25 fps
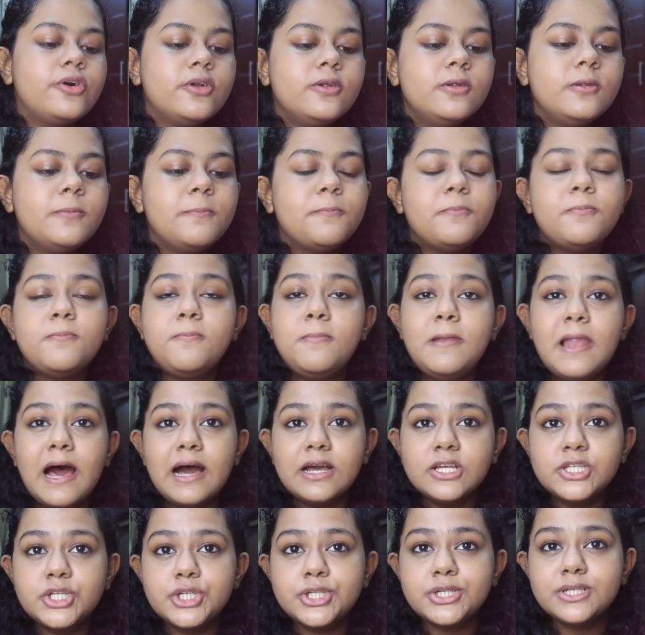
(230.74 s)
for
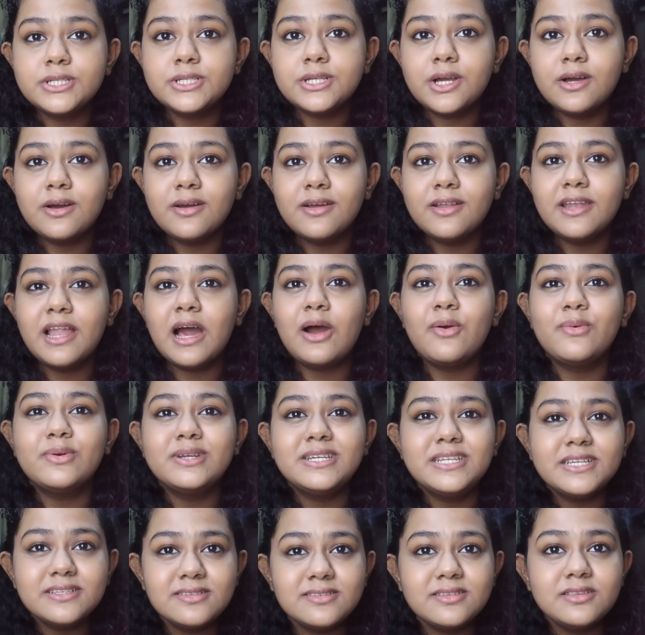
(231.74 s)
blush,
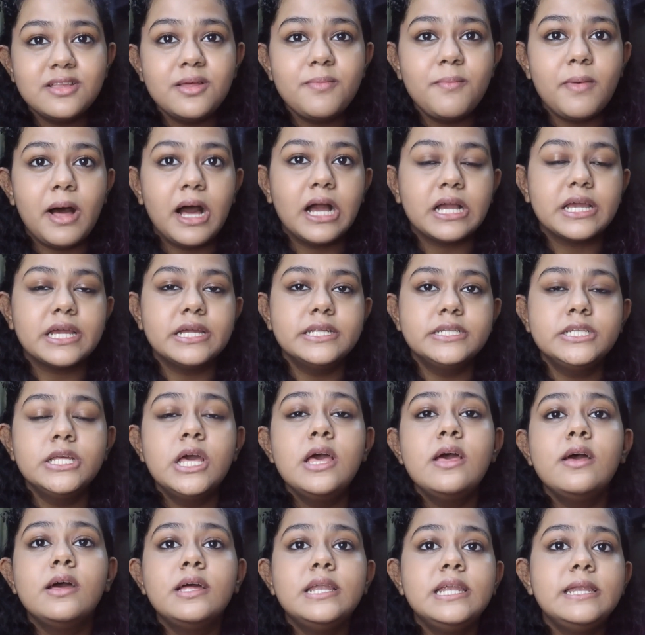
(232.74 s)
nowadays in the market,
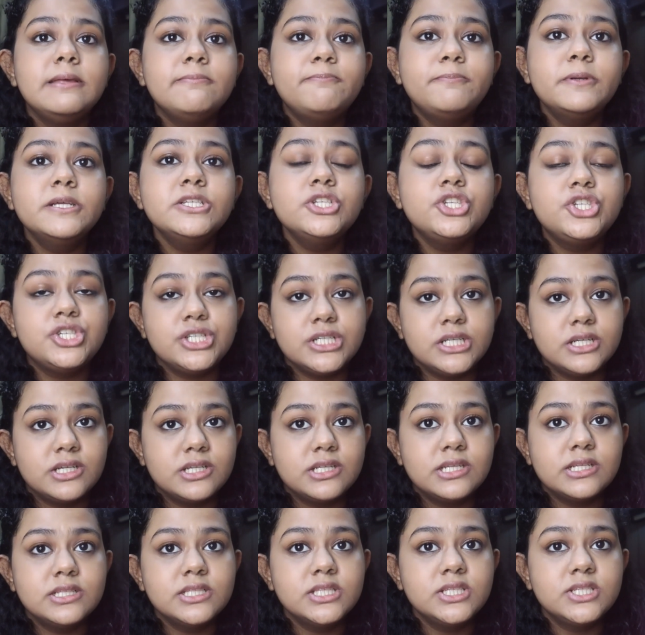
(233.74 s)
lip and cheek
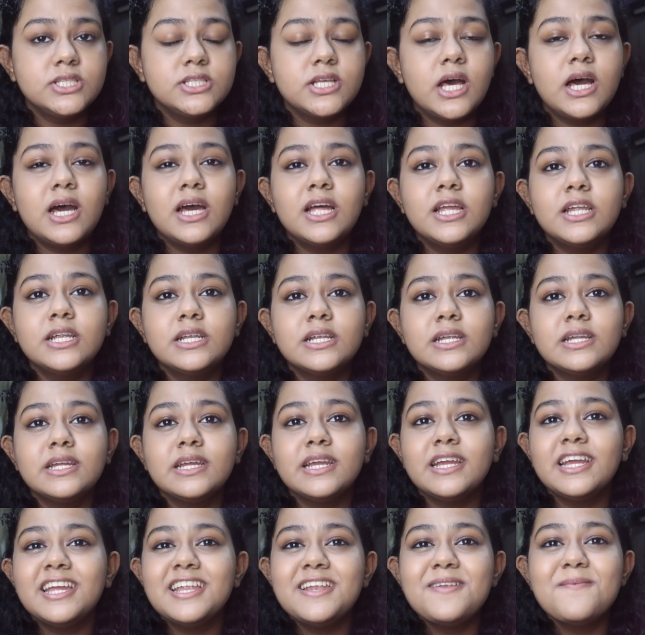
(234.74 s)
tints are
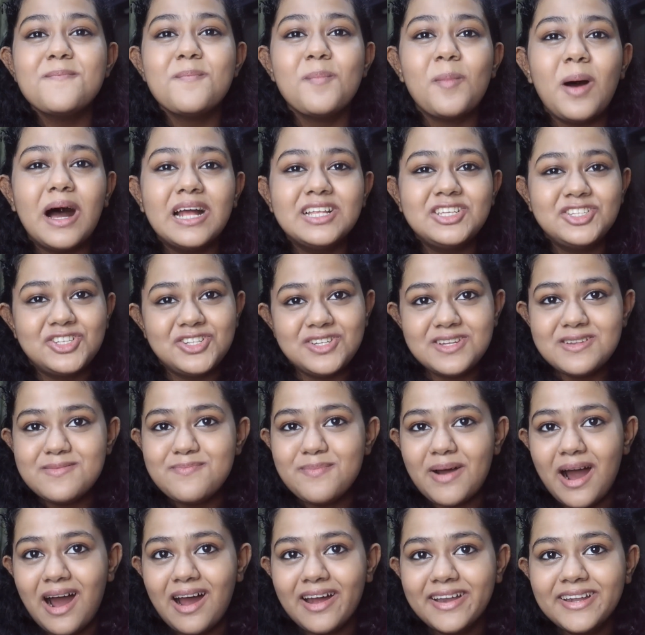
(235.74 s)
in much
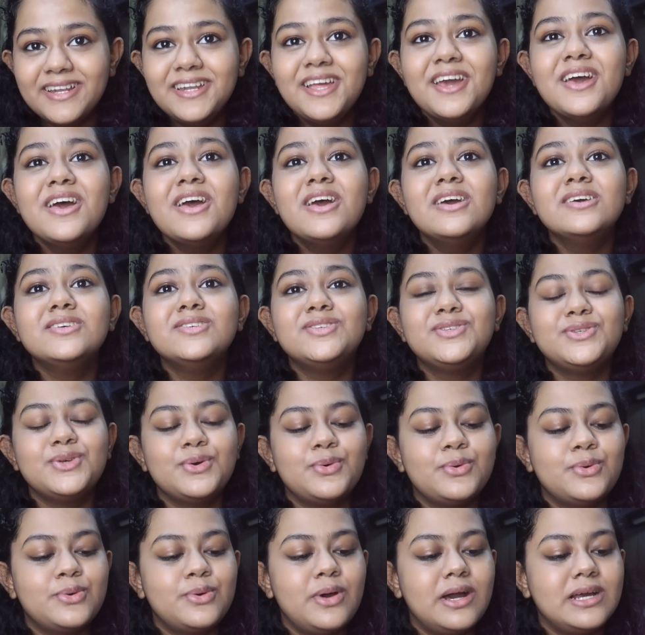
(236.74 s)
demand.
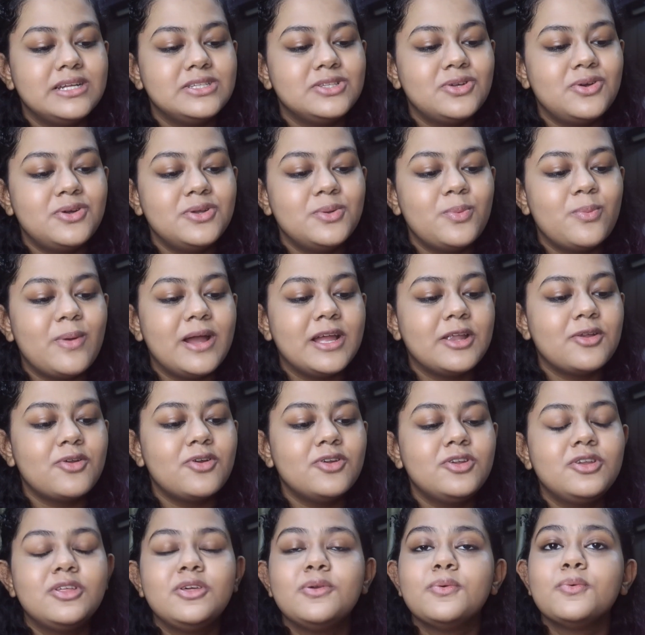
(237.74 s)
So I thought, why
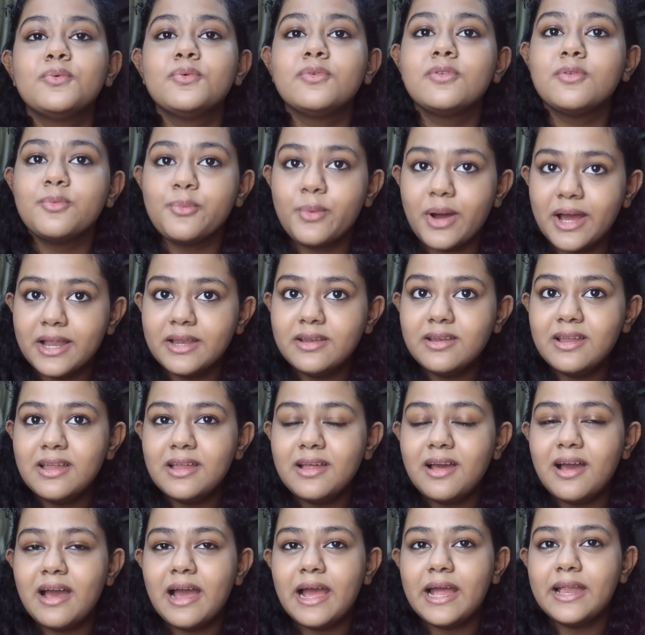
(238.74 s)
not use one?
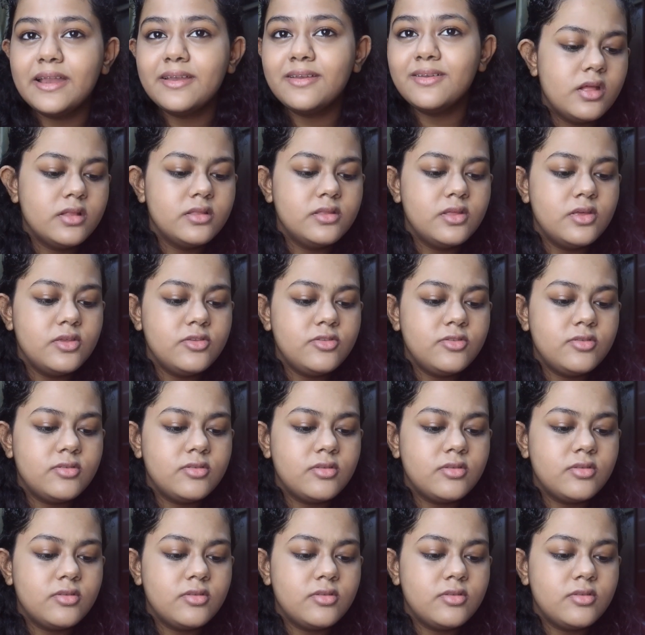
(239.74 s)
And this